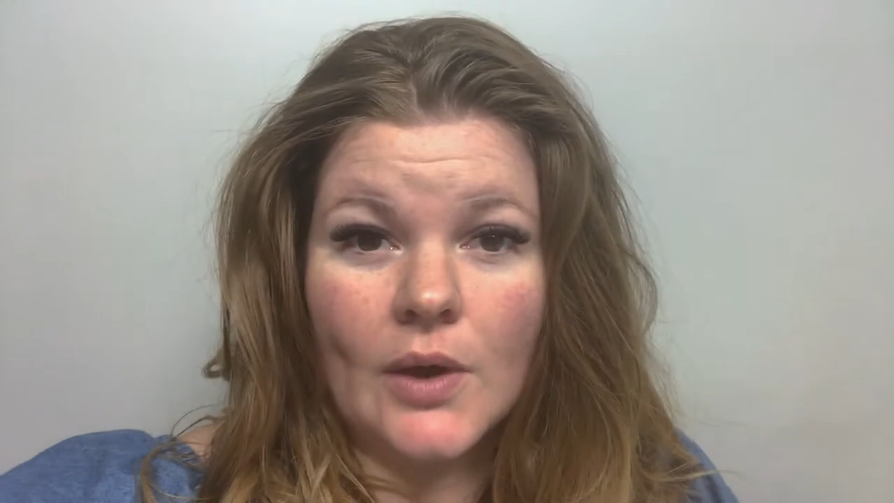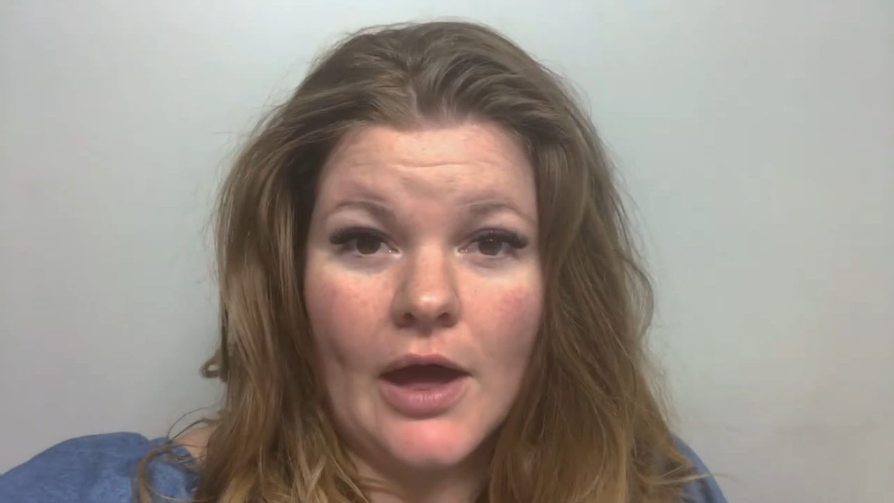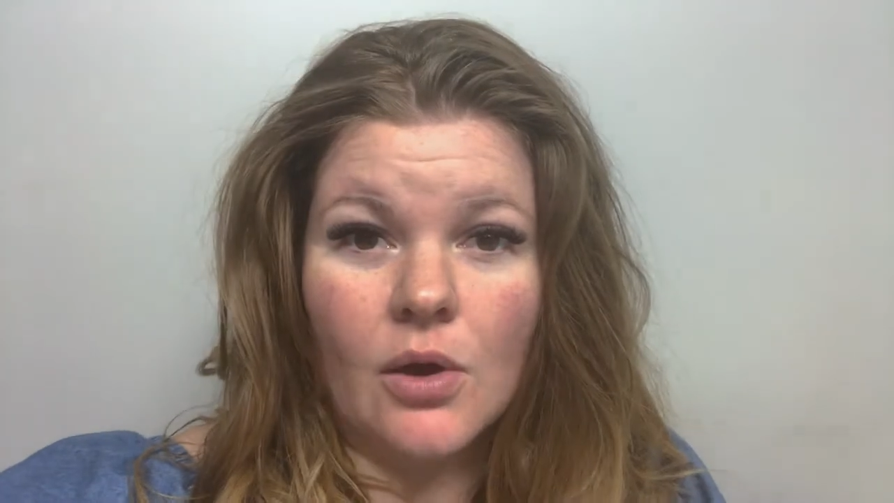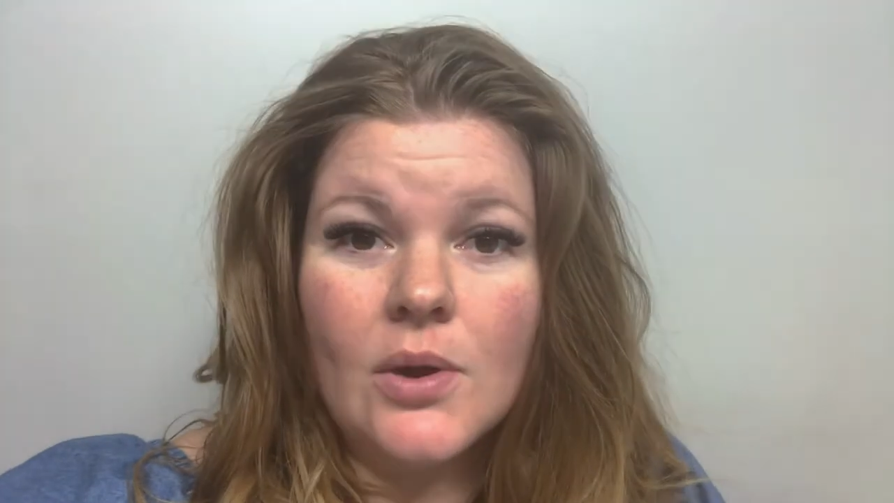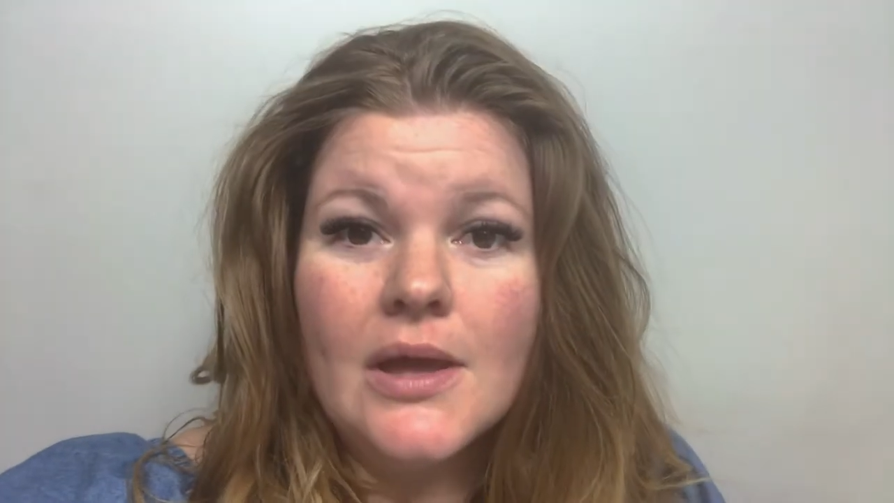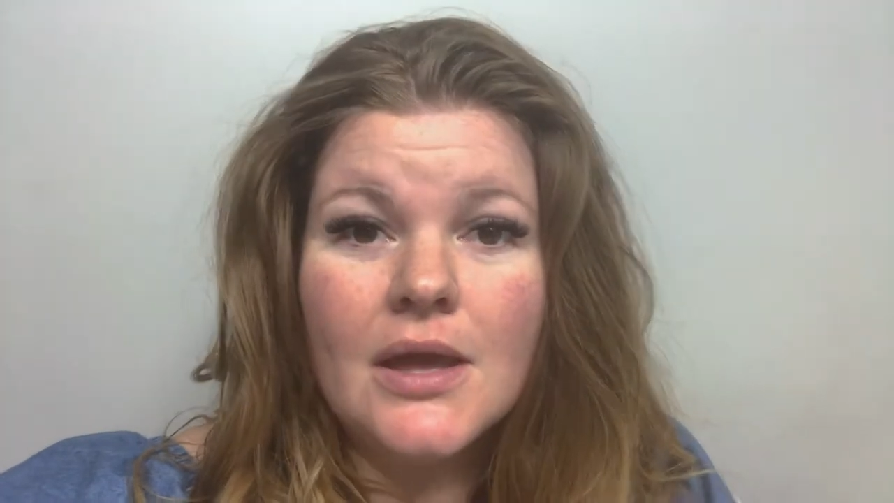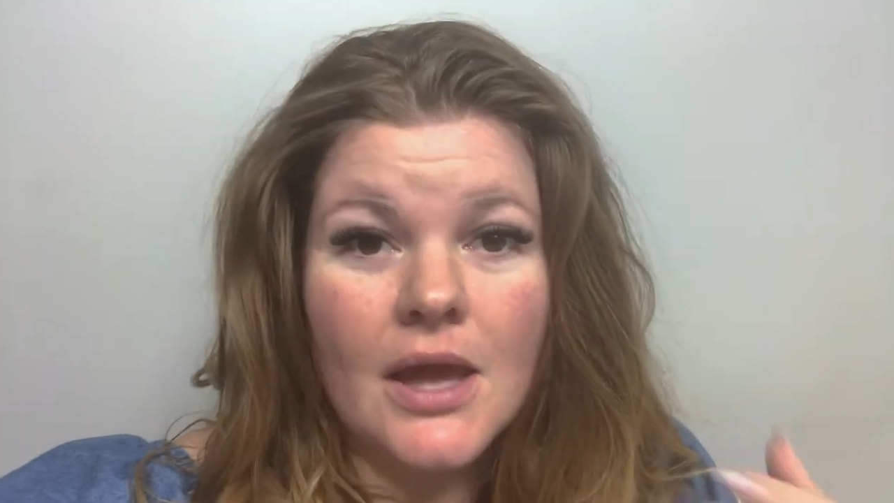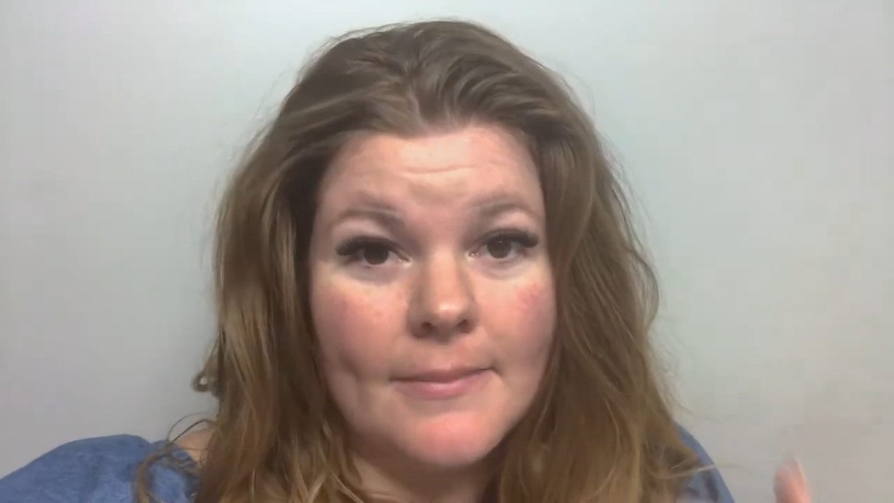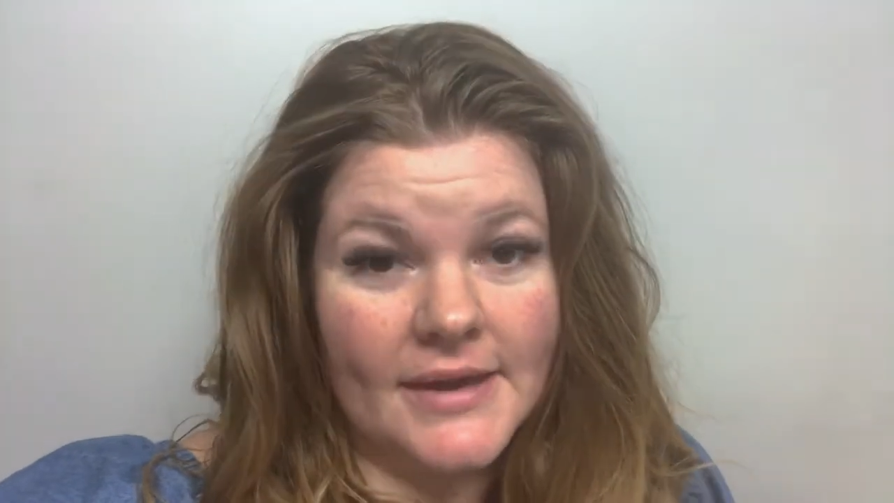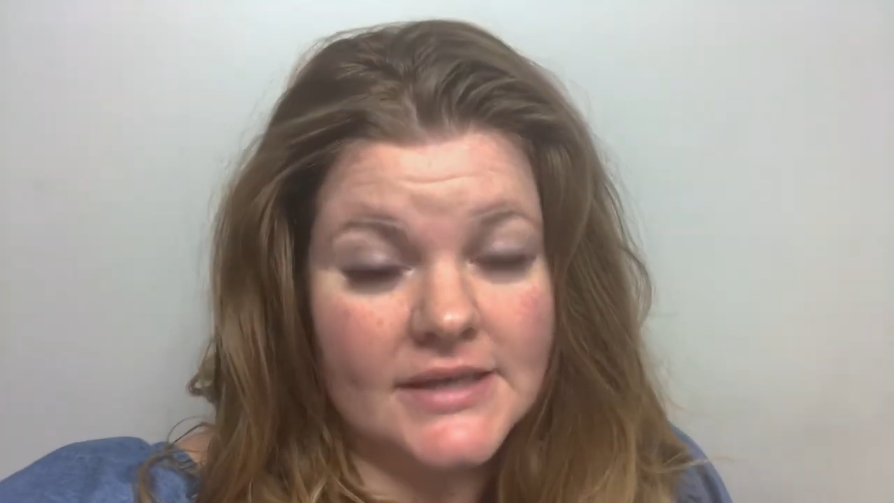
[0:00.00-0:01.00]
how
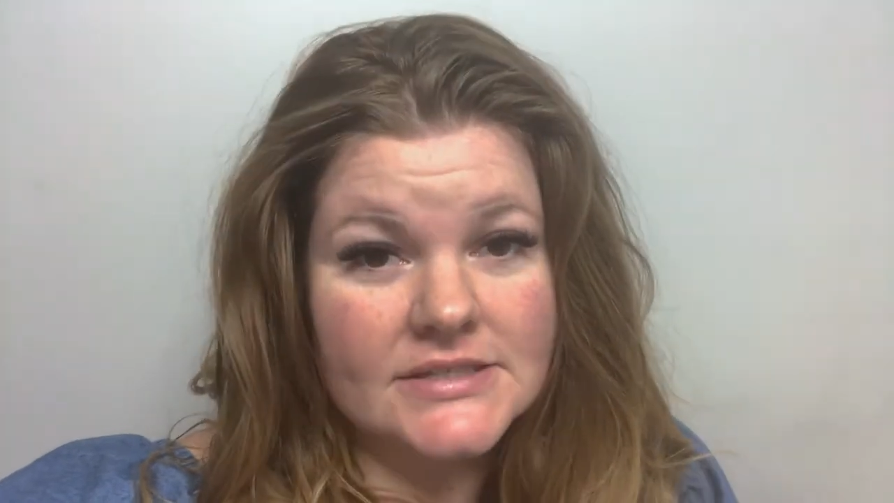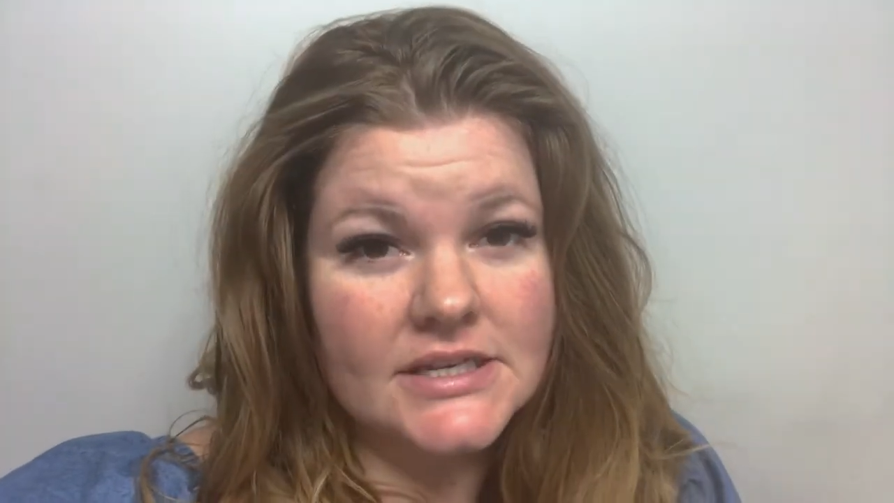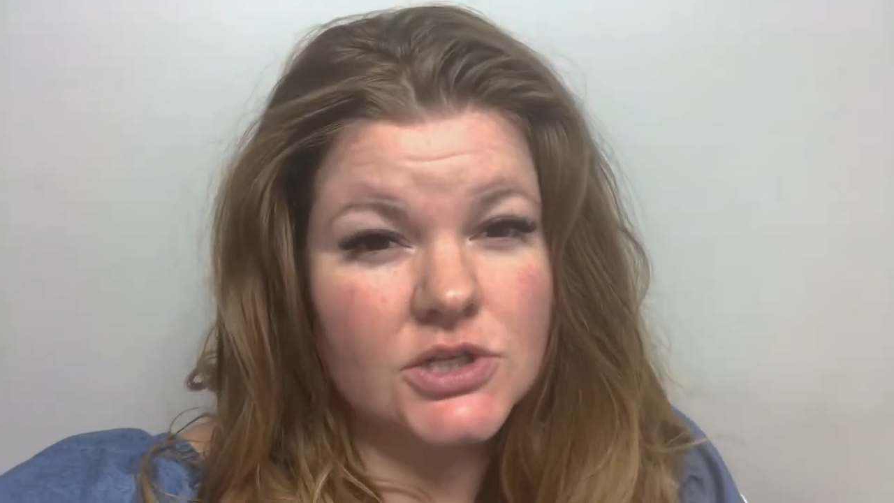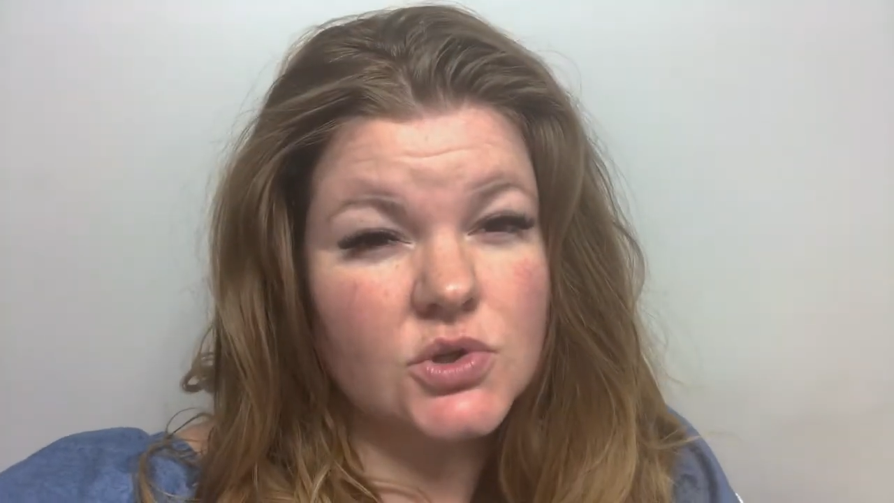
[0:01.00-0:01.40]
and make it stay.